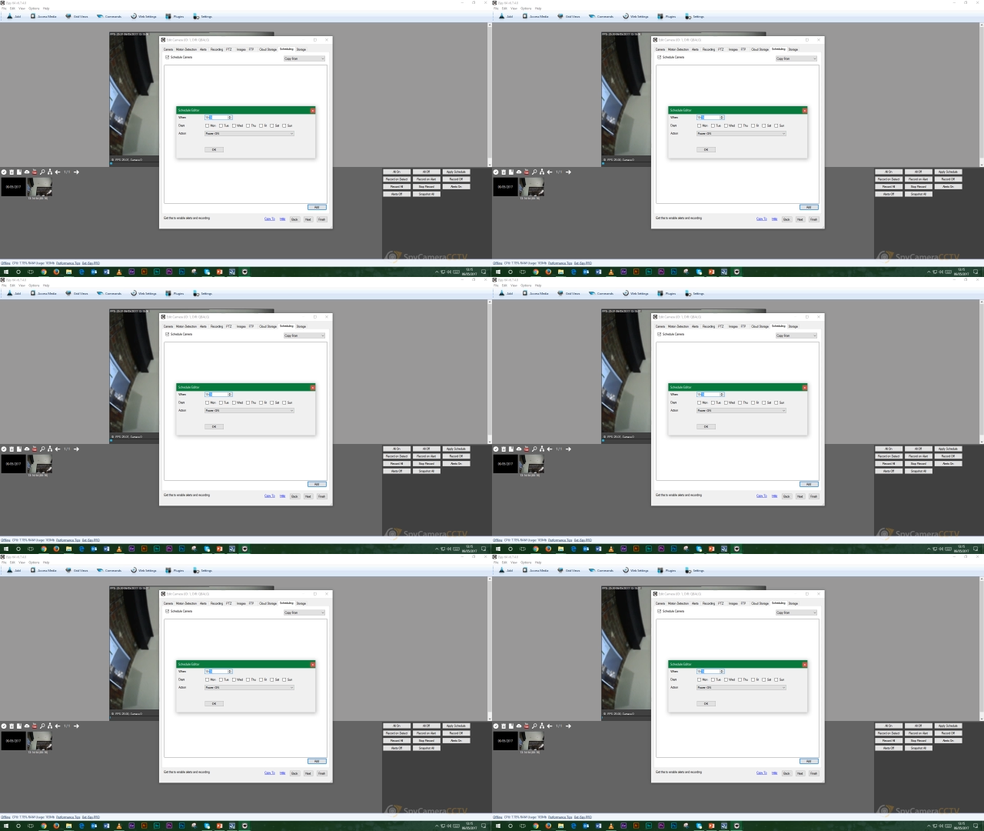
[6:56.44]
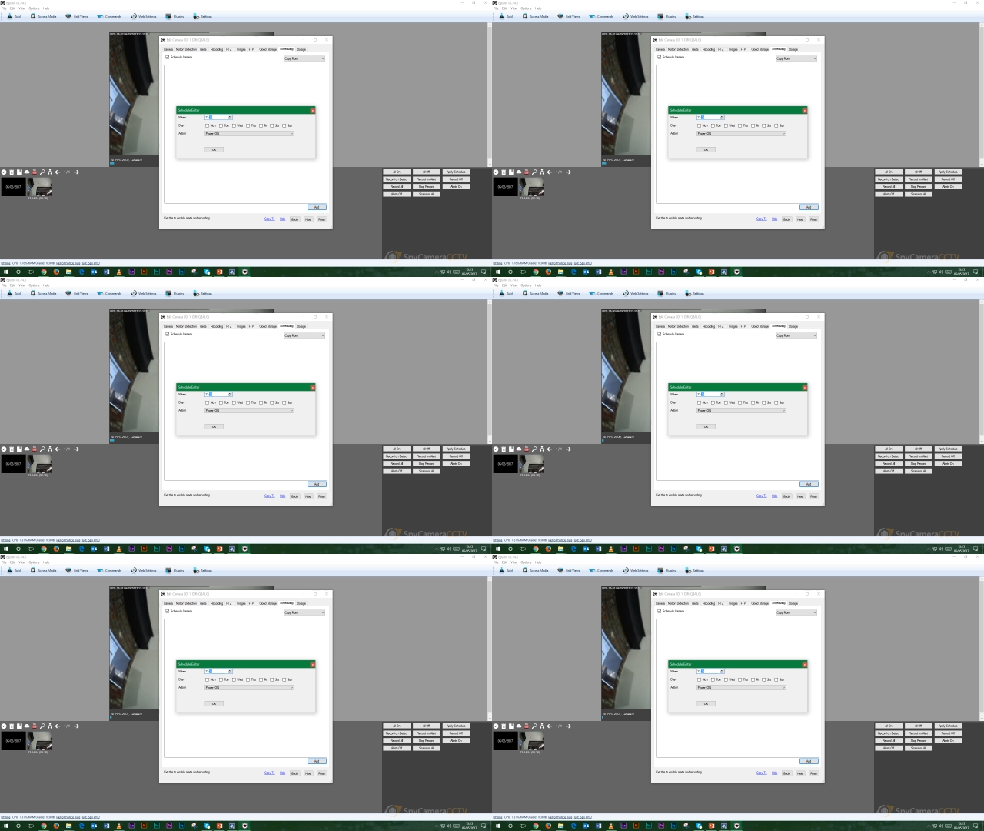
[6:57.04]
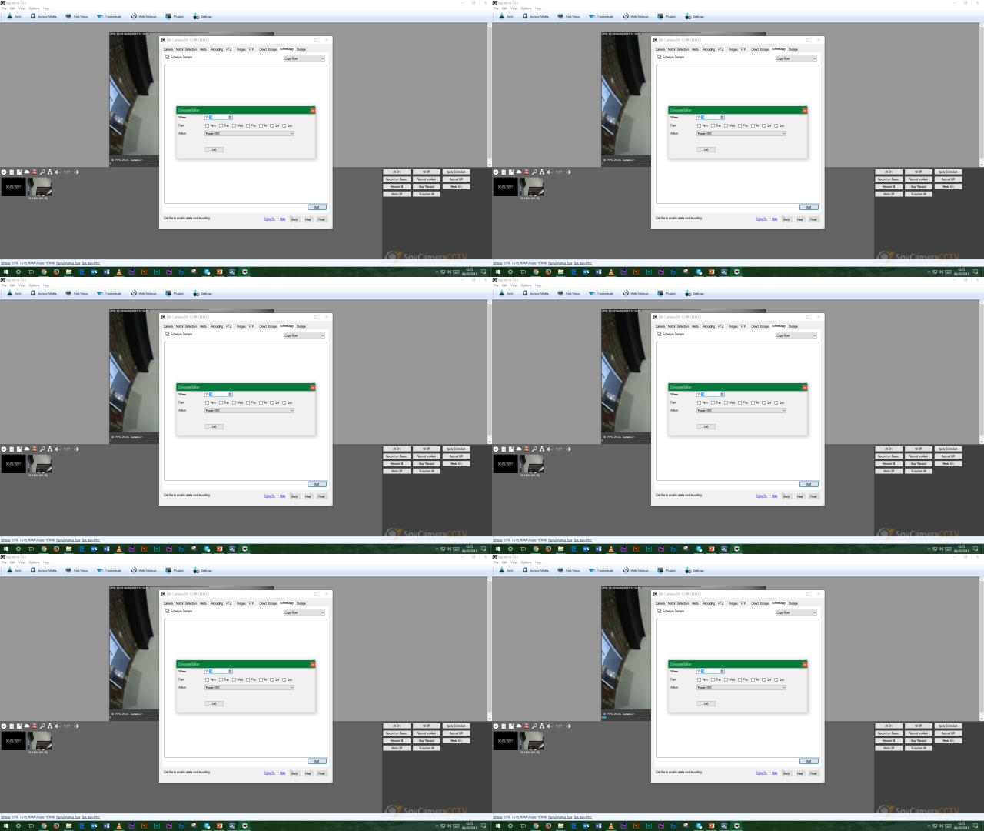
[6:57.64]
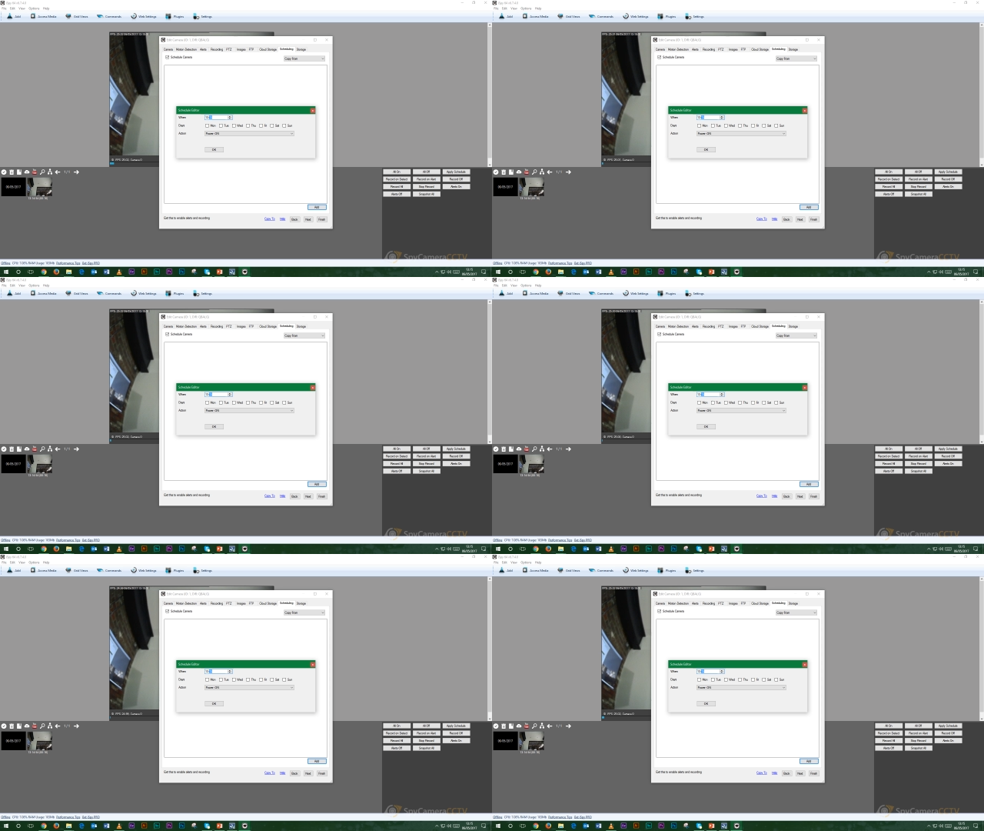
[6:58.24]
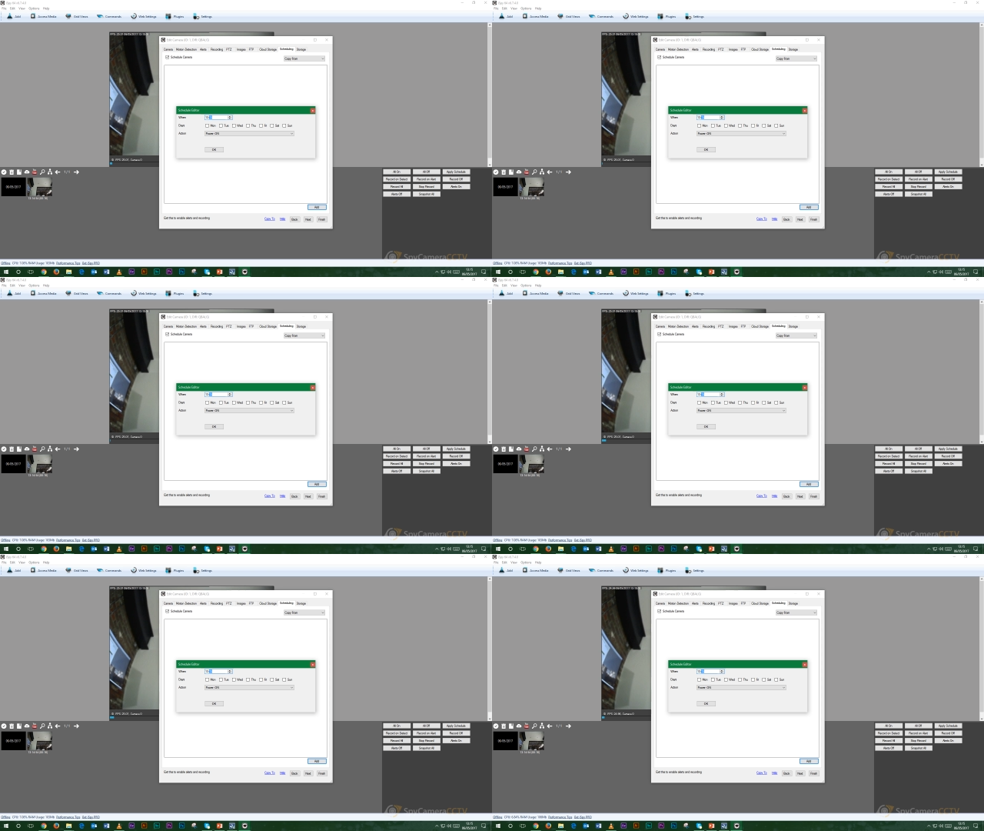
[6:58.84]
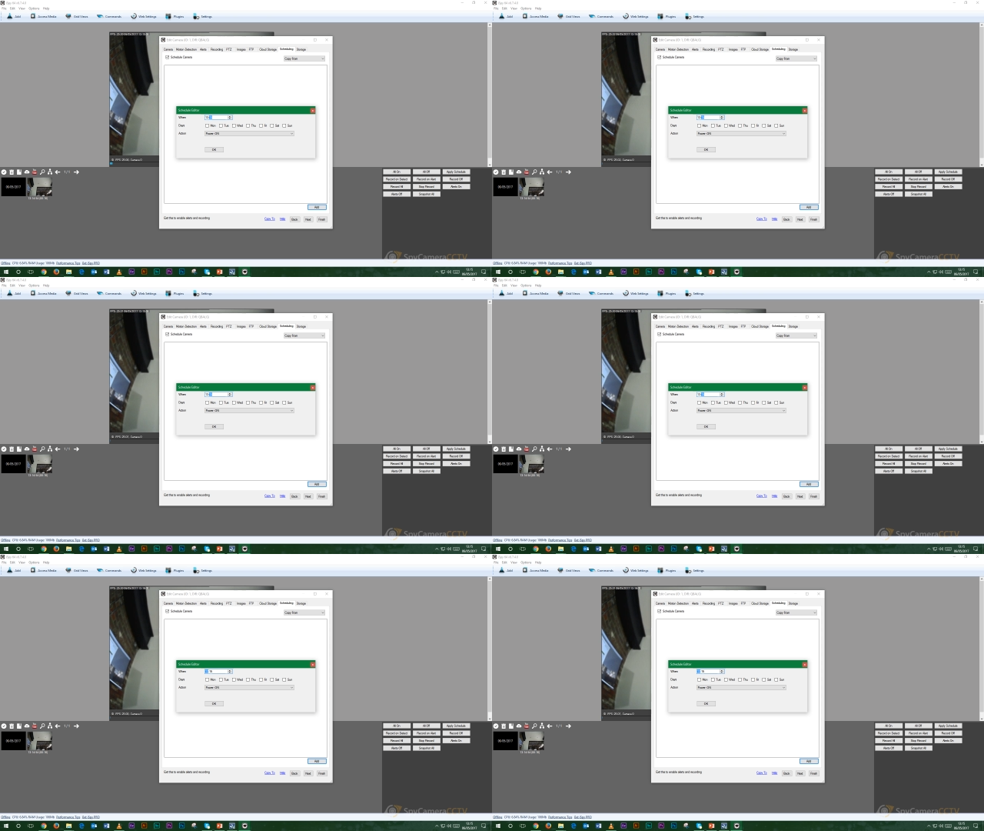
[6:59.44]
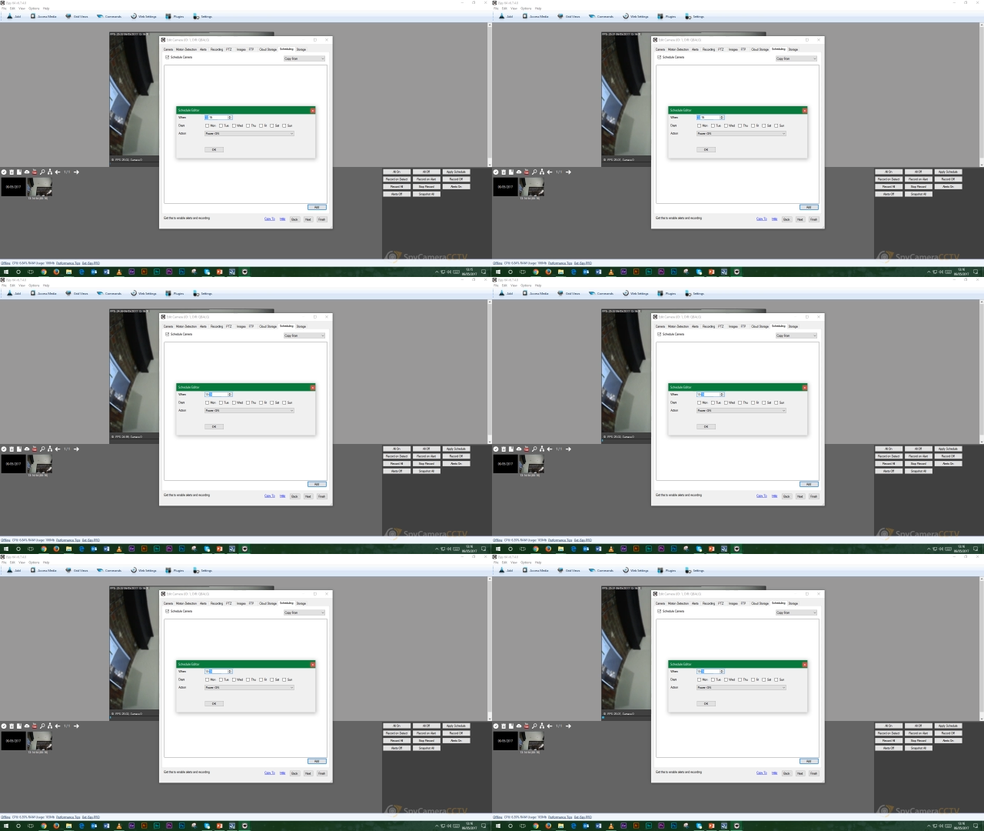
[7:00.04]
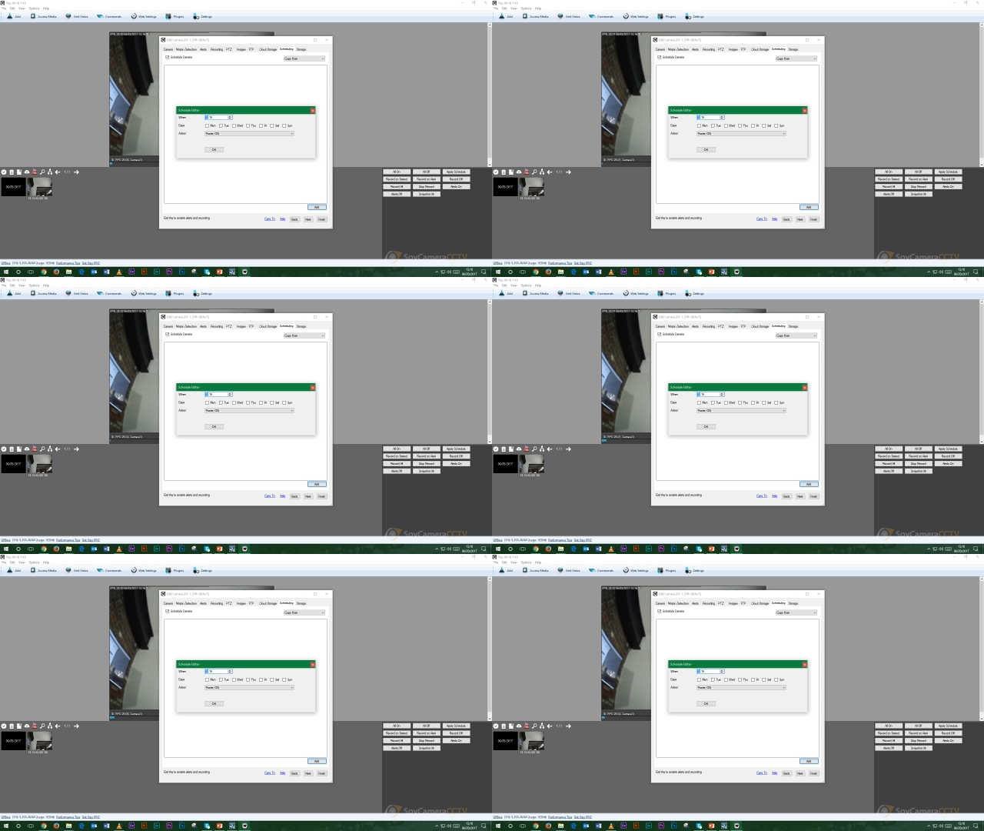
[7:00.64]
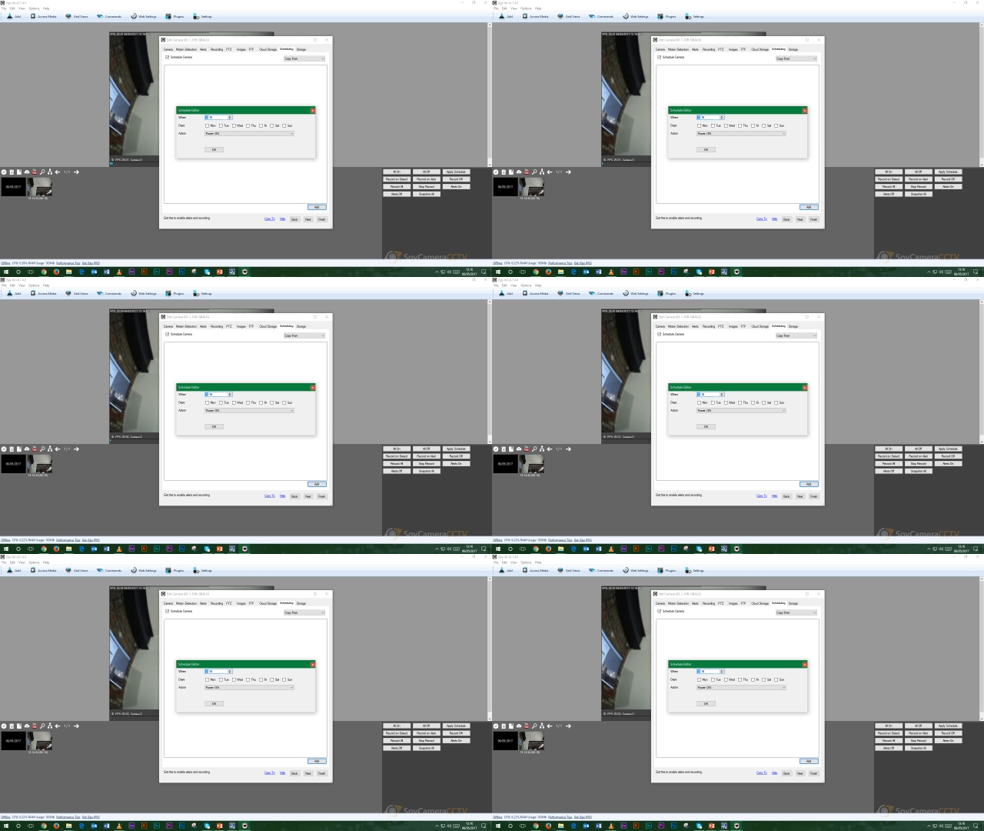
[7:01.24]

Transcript: Nobody's mouth can be seen.